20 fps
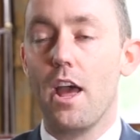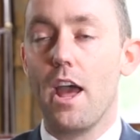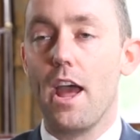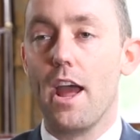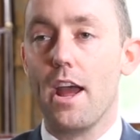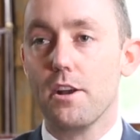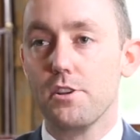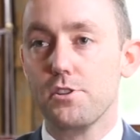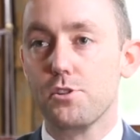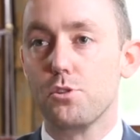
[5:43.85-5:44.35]

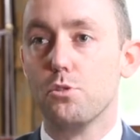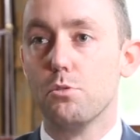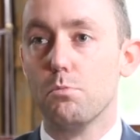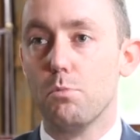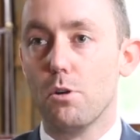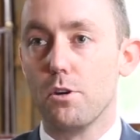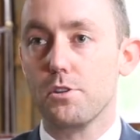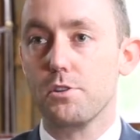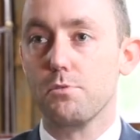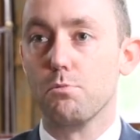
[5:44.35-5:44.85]
how
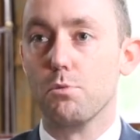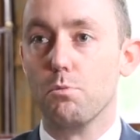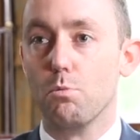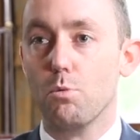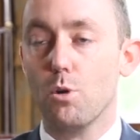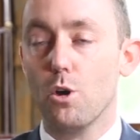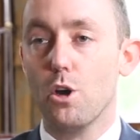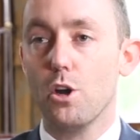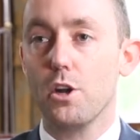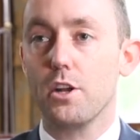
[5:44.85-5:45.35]
Schoolbox would
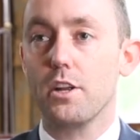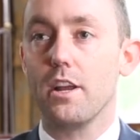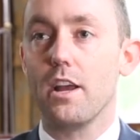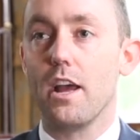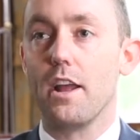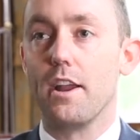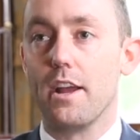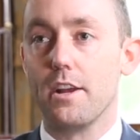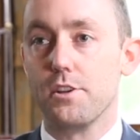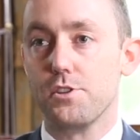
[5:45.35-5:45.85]
work
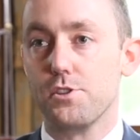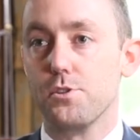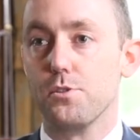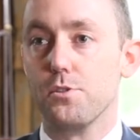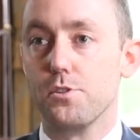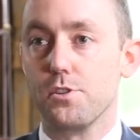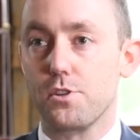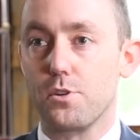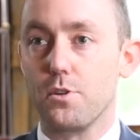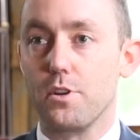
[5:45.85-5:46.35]
and how
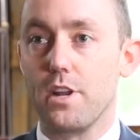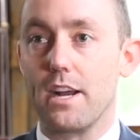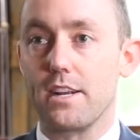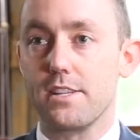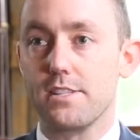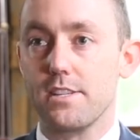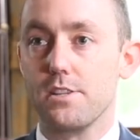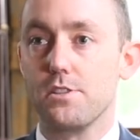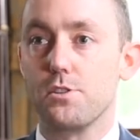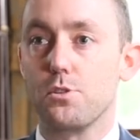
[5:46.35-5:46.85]
students could
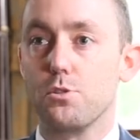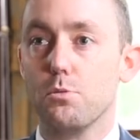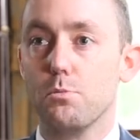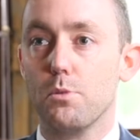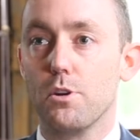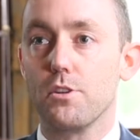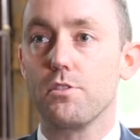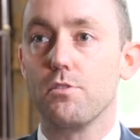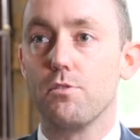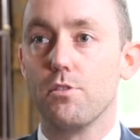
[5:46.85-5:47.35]
access
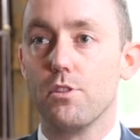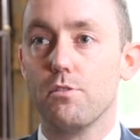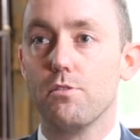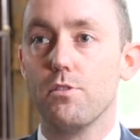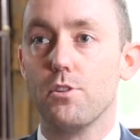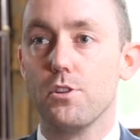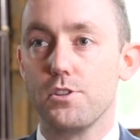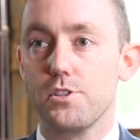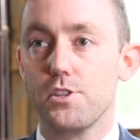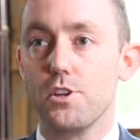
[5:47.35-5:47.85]
Schoolbox for the
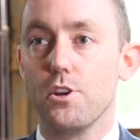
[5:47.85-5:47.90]
first